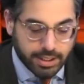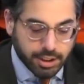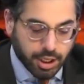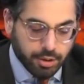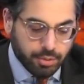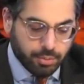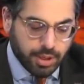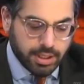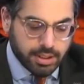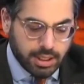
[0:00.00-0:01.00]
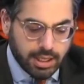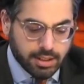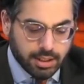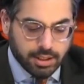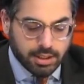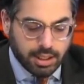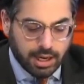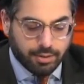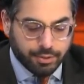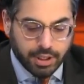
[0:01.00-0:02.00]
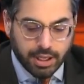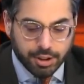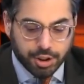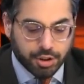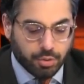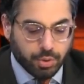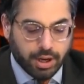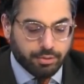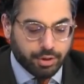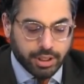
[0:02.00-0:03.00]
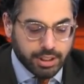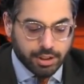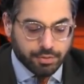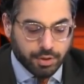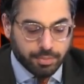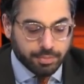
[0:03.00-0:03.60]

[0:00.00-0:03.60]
So when it says in this clarification or whatever it is from